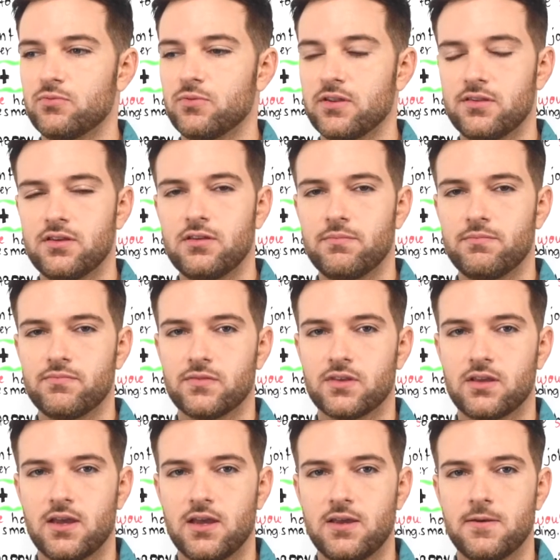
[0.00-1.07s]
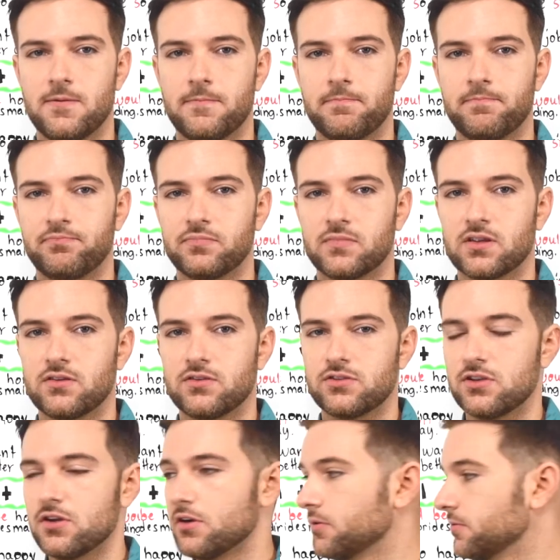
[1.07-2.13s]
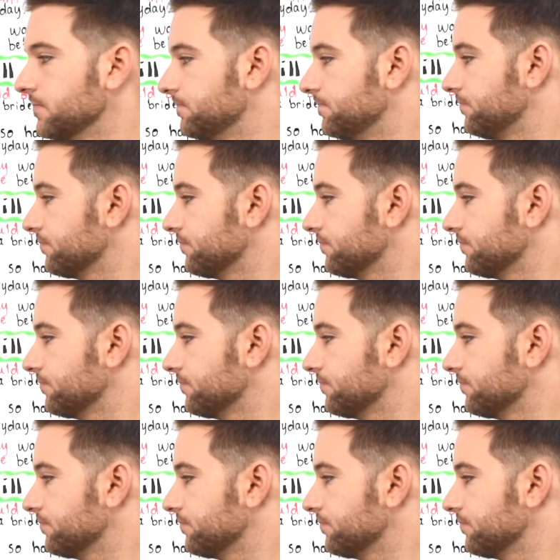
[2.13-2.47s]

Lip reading: with it. Okay, so